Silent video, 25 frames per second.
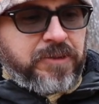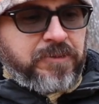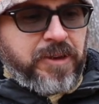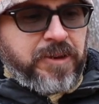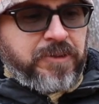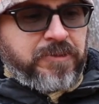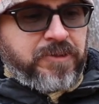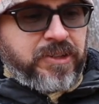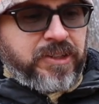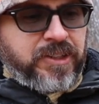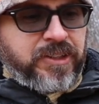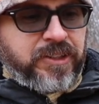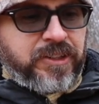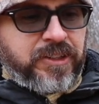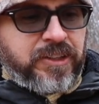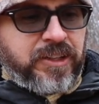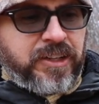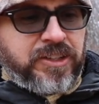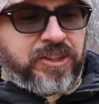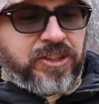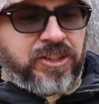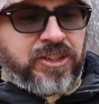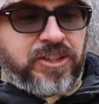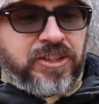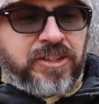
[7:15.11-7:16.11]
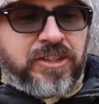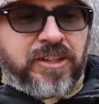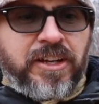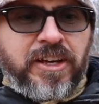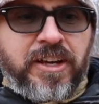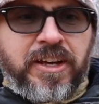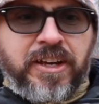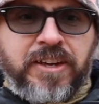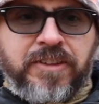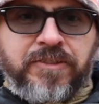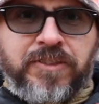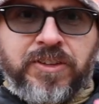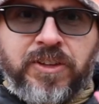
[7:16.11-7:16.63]
Maybe it's just,
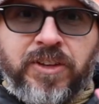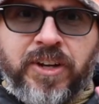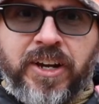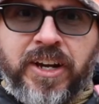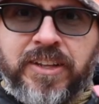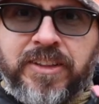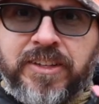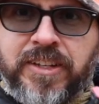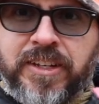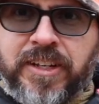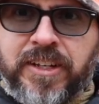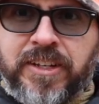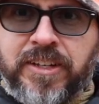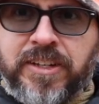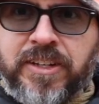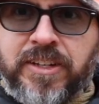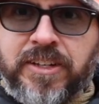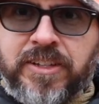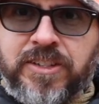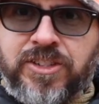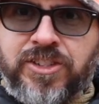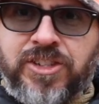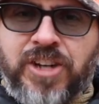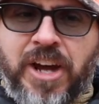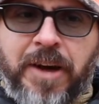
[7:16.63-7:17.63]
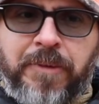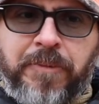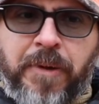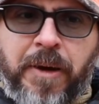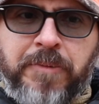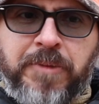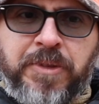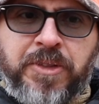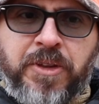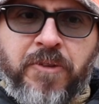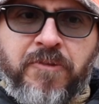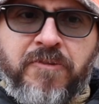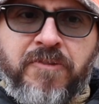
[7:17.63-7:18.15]
if you look at the I
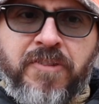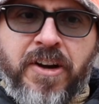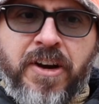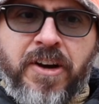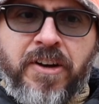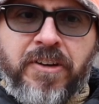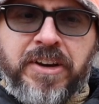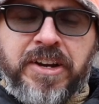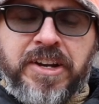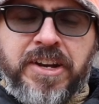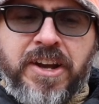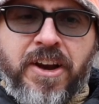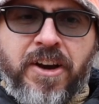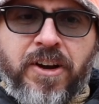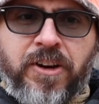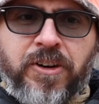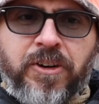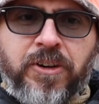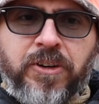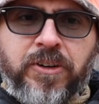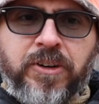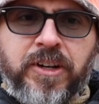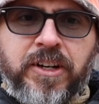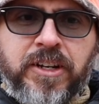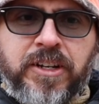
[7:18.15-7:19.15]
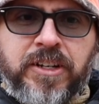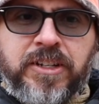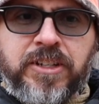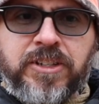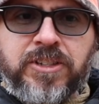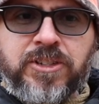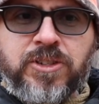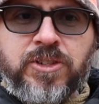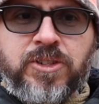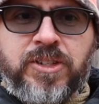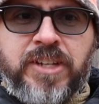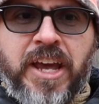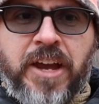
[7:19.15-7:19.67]
mean, they're very narrow,
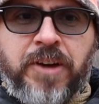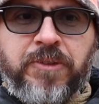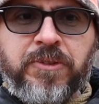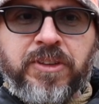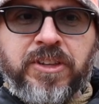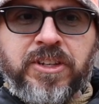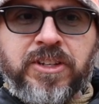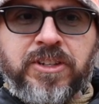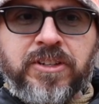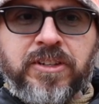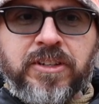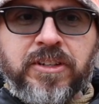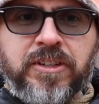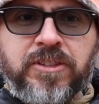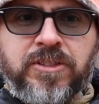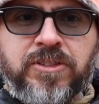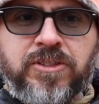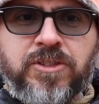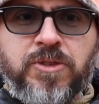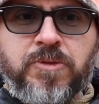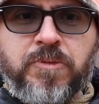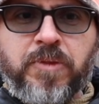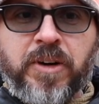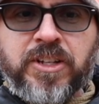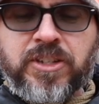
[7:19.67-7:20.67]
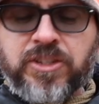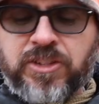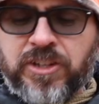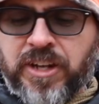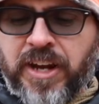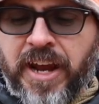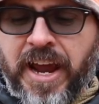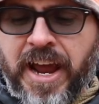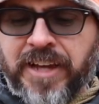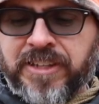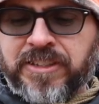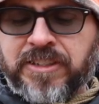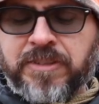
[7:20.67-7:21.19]
so you can't really do much. It
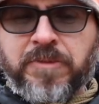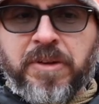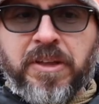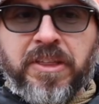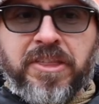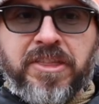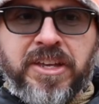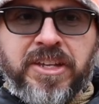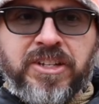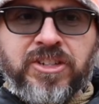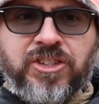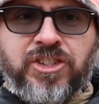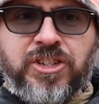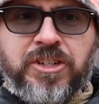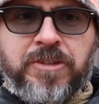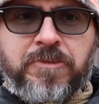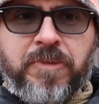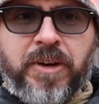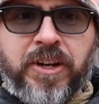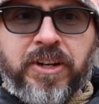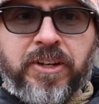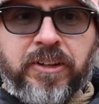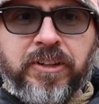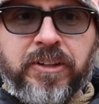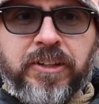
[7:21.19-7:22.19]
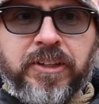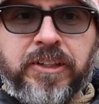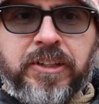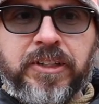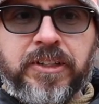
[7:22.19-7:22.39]
has to be thin sheet metal.